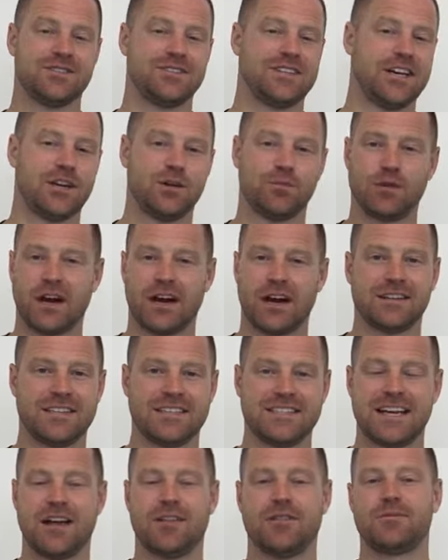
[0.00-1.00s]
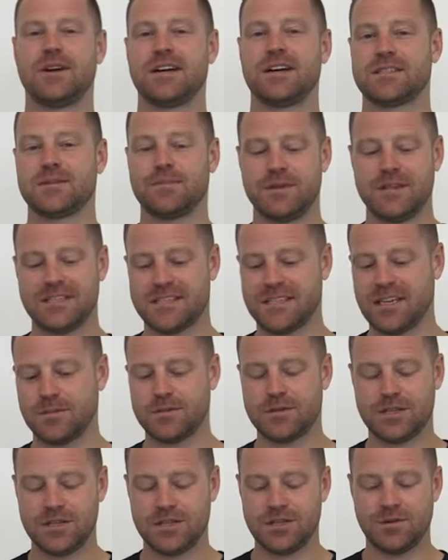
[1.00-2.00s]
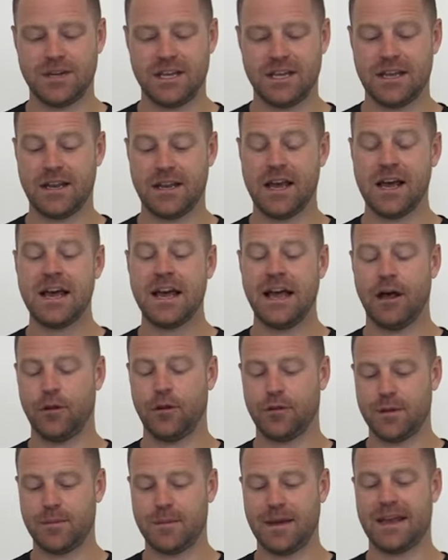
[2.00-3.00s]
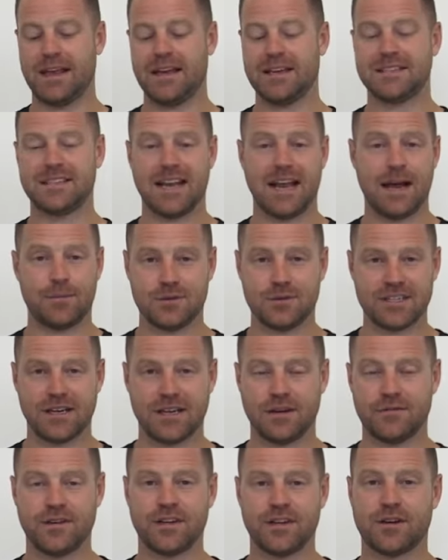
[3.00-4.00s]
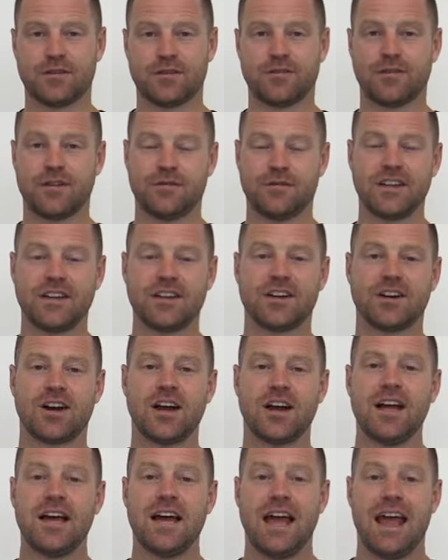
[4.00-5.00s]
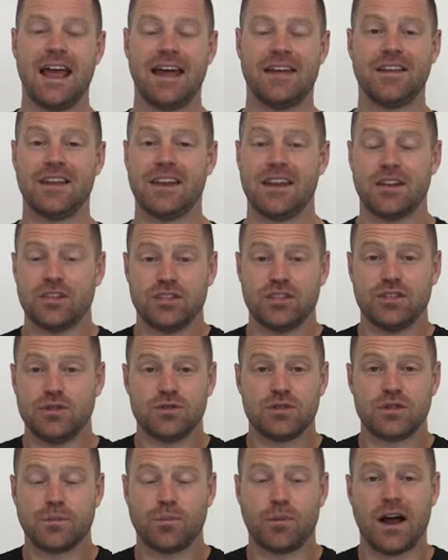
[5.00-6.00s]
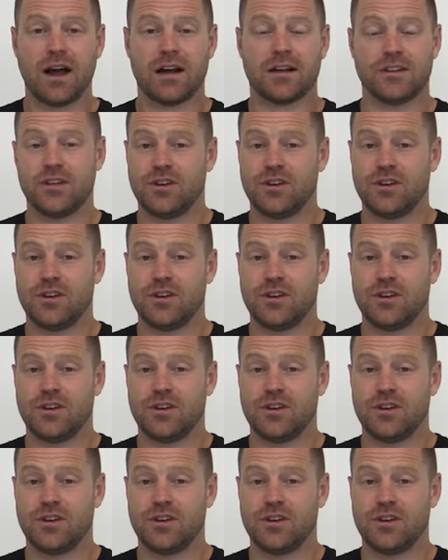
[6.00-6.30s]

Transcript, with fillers: Take your broccoli salad recipe, substitute in healthy mayonnaise and apple cider vinegar for the vinegar, and then use the broccoli.